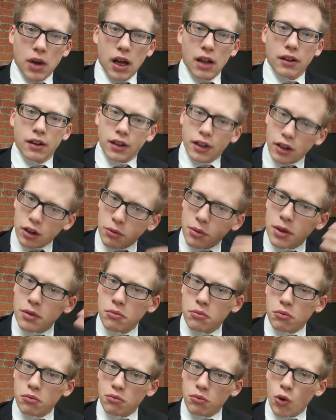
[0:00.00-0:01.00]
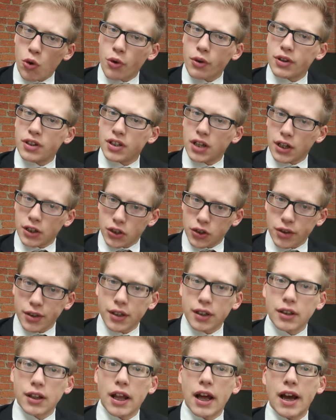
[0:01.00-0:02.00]
a little bit more
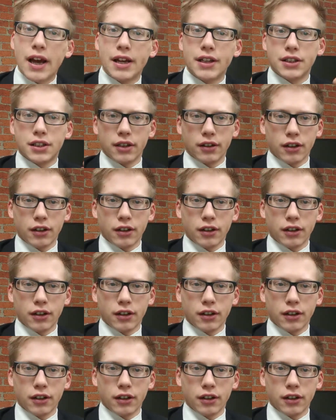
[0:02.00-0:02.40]
industrialized,